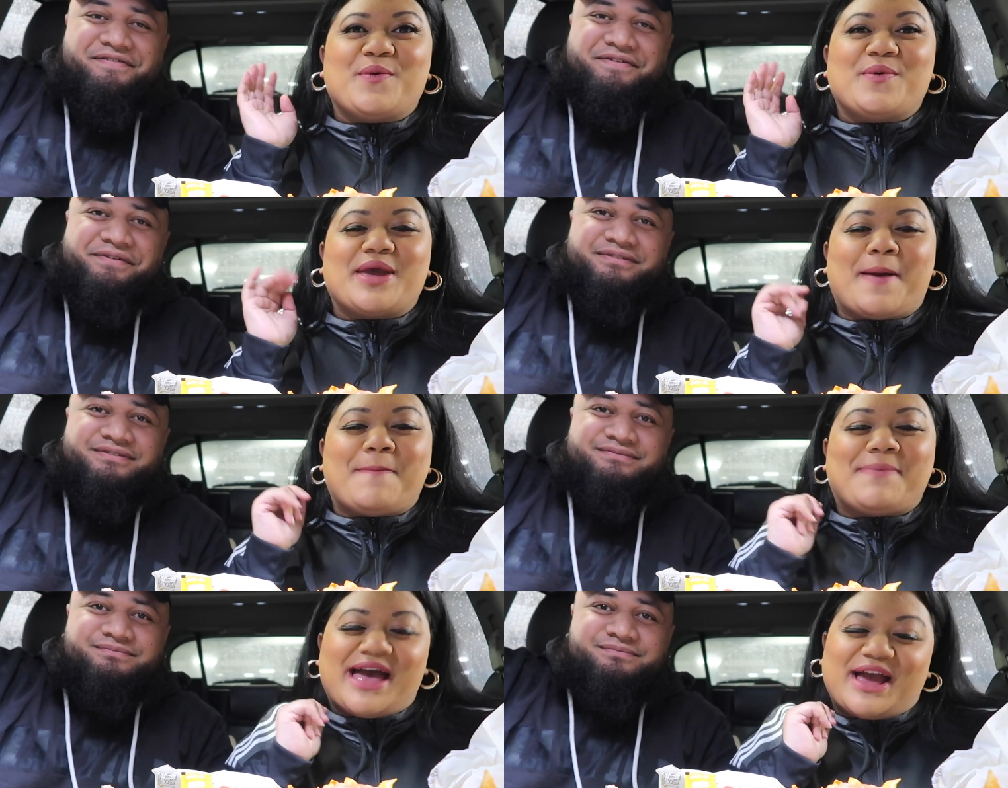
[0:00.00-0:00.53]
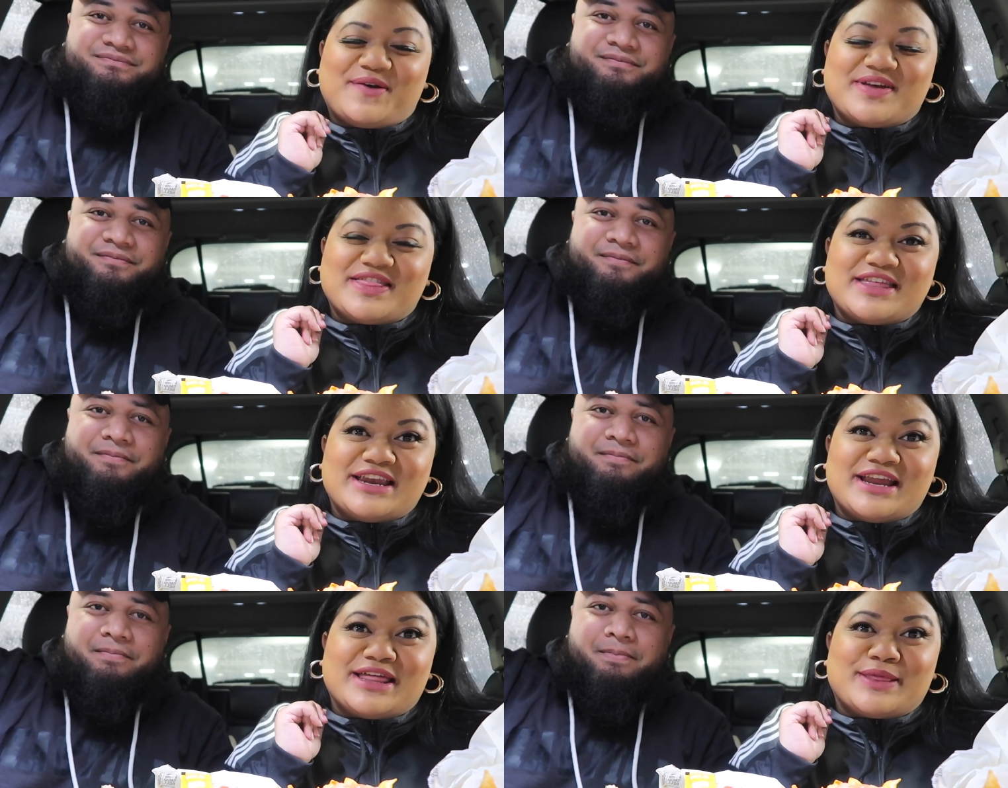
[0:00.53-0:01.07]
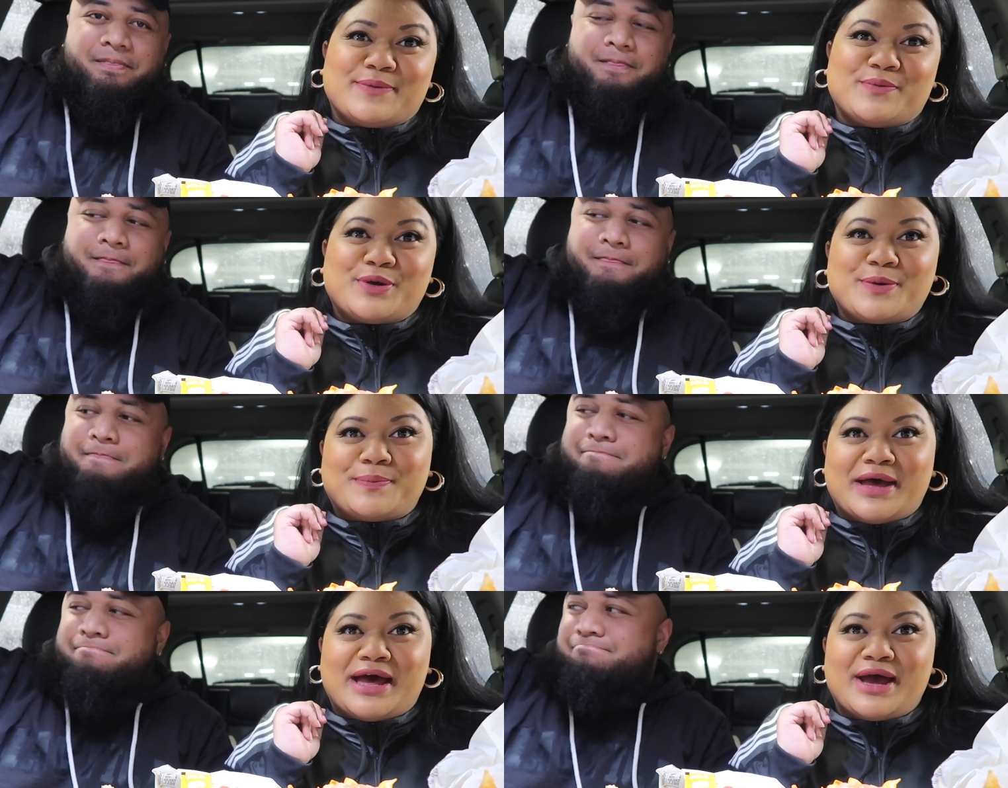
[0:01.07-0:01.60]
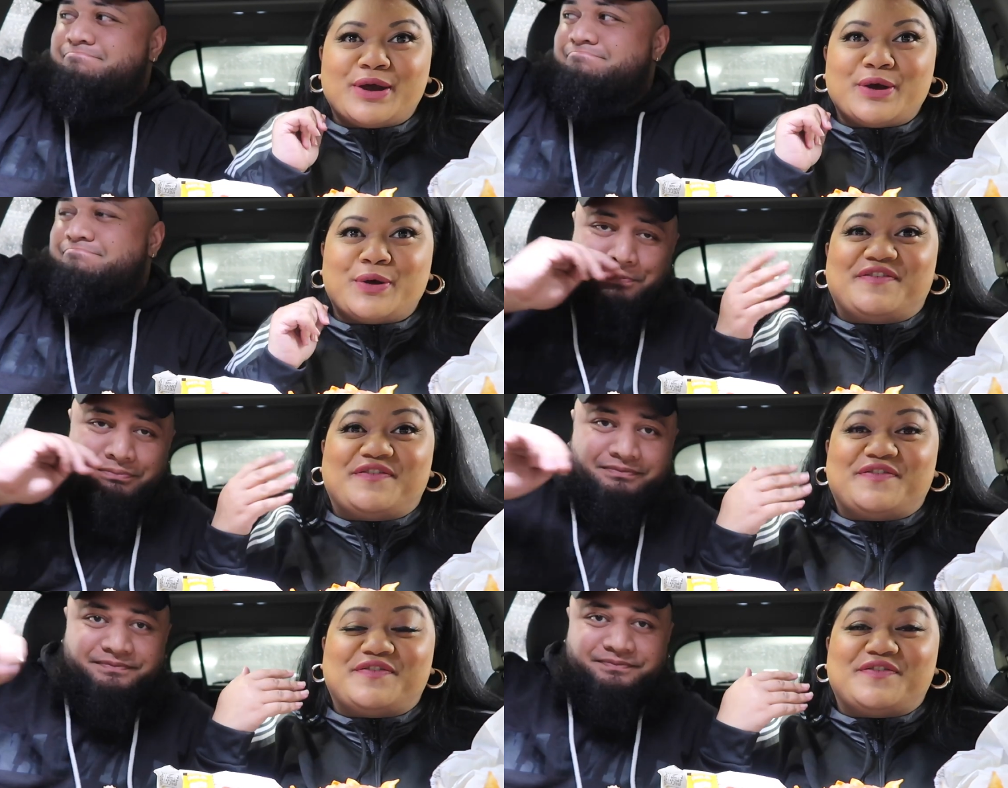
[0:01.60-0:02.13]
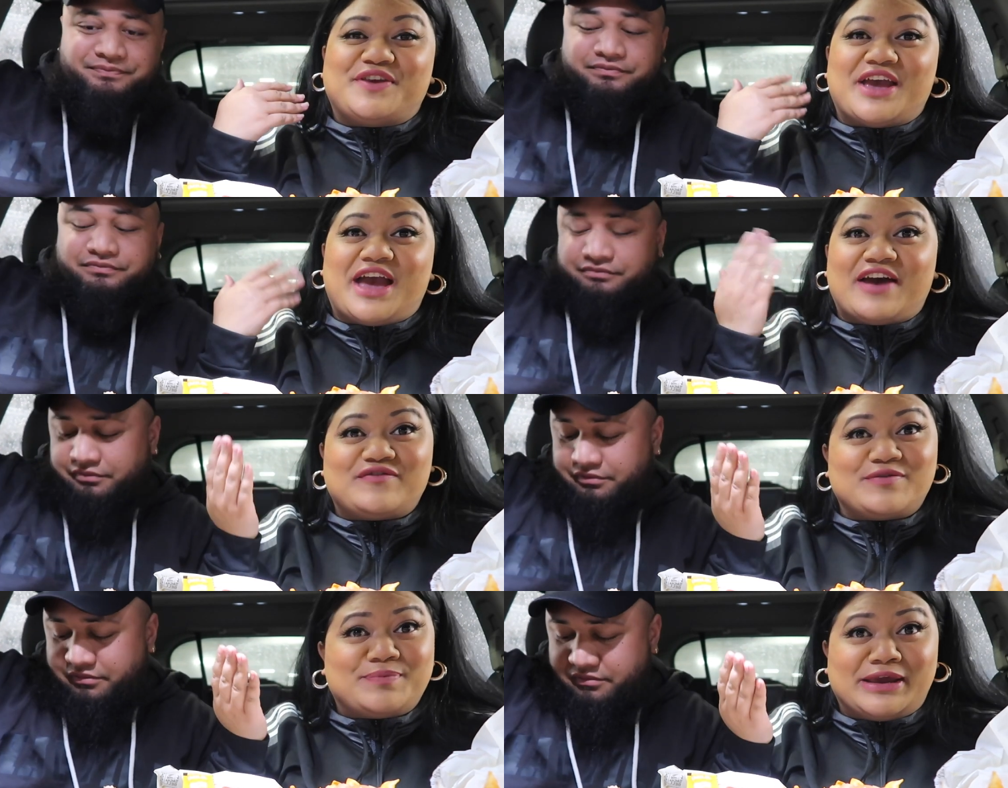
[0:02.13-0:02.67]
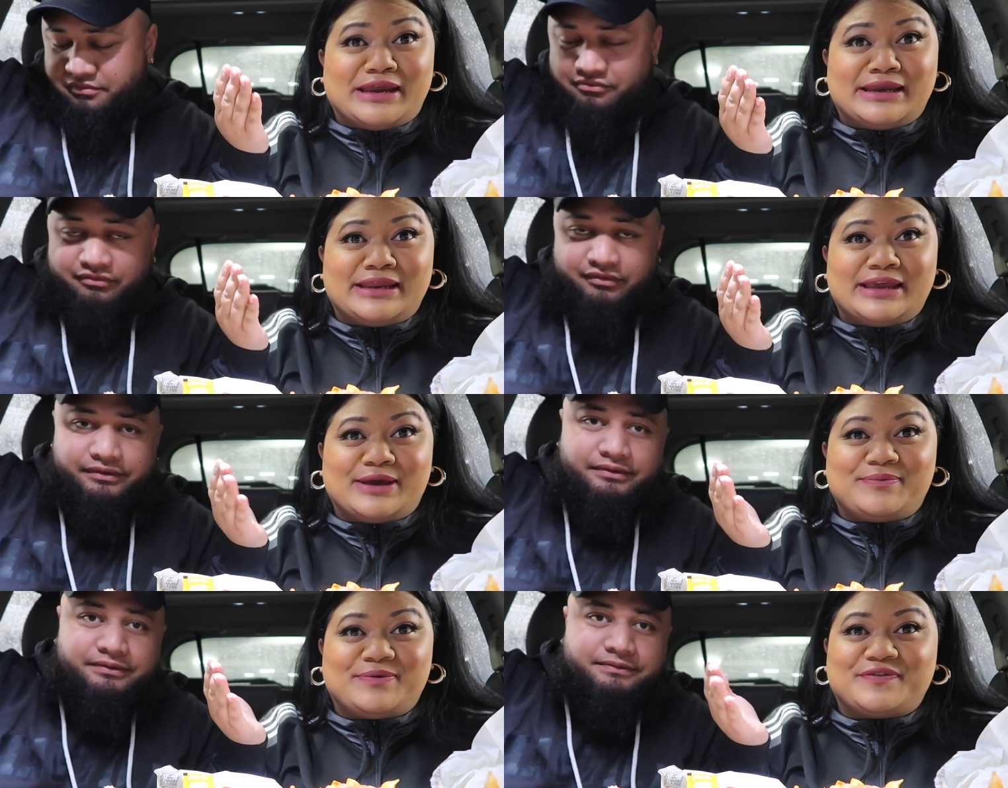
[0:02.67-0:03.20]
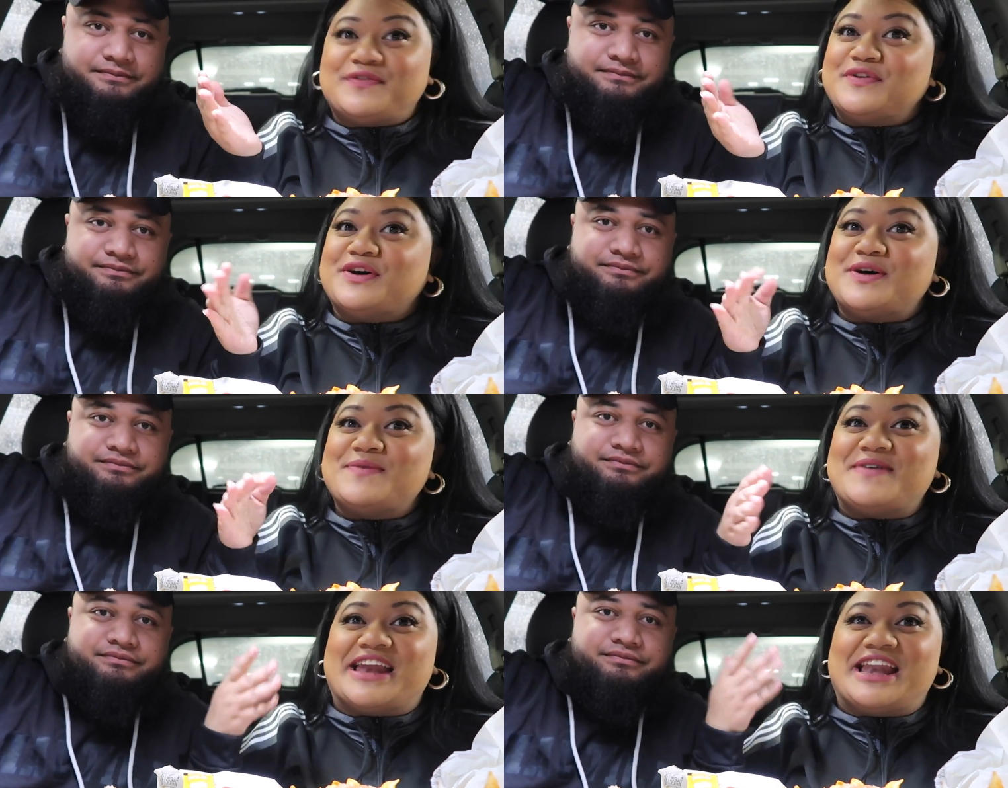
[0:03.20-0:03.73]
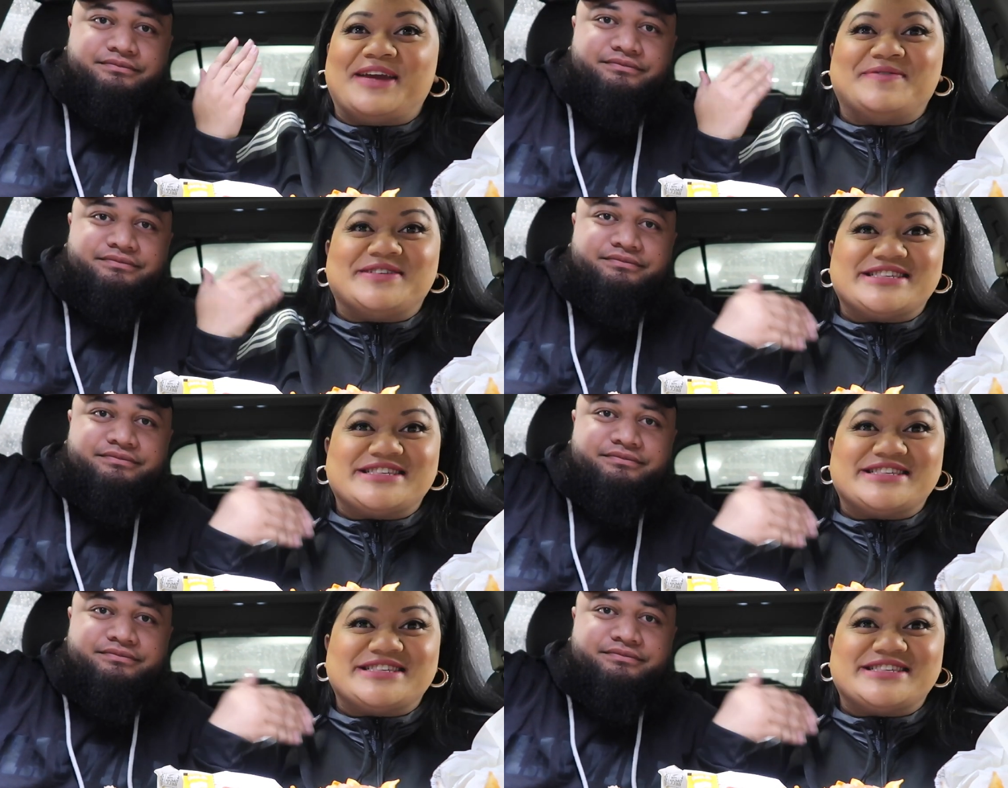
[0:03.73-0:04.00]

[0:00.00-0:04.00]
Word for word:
Speaker 1: We are back with another mukbang. If you haven't been here before, my name